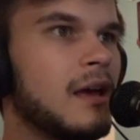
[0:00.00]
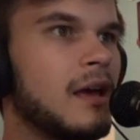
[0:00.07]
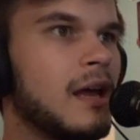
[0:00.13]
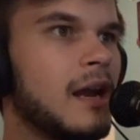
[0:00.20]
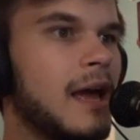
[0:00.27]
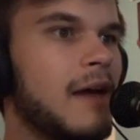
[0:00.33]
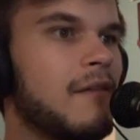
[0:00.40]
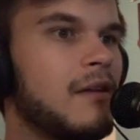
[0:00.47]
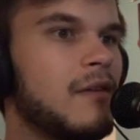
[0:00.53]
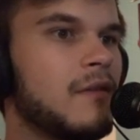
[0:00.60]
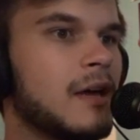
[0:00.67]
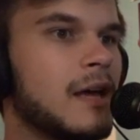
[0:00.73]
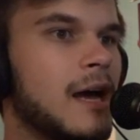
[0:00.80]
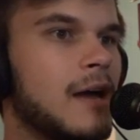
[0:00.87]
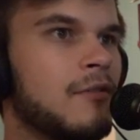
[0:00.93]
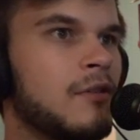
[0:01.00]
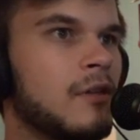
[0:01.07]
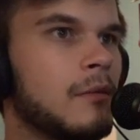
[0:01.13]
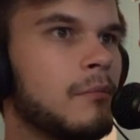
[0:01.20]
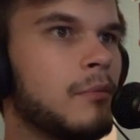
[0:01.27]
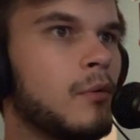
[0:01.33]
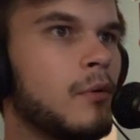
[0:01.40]
And I haven't even gotten to
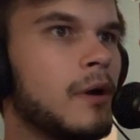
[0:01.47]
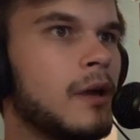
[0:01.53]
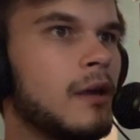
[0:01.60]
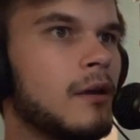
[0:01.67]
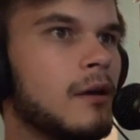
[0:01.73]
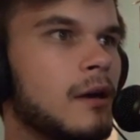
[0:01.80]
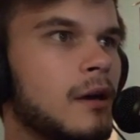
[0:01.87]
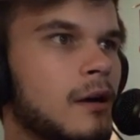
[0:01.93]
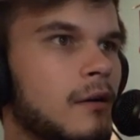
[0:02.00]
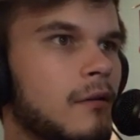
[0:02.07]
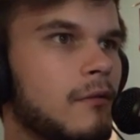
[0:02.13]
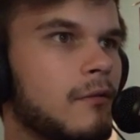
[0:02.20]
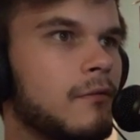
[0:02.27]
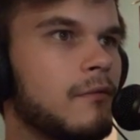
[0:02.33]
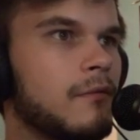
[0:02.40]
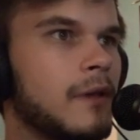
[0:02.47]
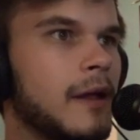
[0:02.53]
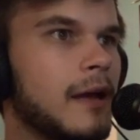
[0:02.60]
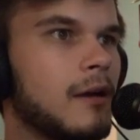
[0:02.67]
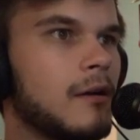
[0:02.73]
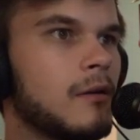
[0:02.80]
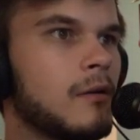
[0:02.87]
the point of,
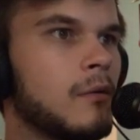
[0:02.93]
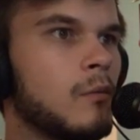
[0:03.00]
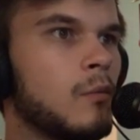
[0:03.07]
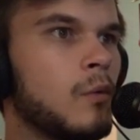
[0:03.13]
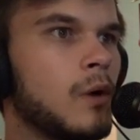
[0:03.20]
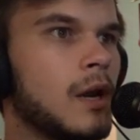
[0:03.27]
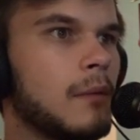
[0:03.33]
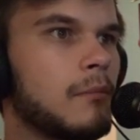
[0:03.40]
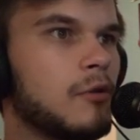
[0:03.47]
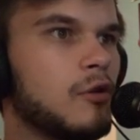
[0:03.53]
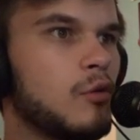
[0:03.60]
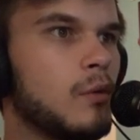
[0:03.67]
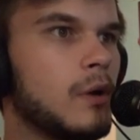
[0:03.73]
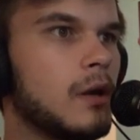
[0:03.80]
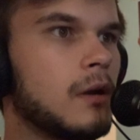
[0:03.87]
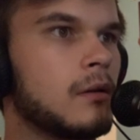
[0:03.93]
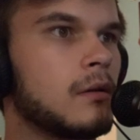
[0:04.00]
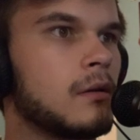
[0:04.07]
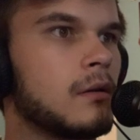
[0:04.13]
what I'm doing.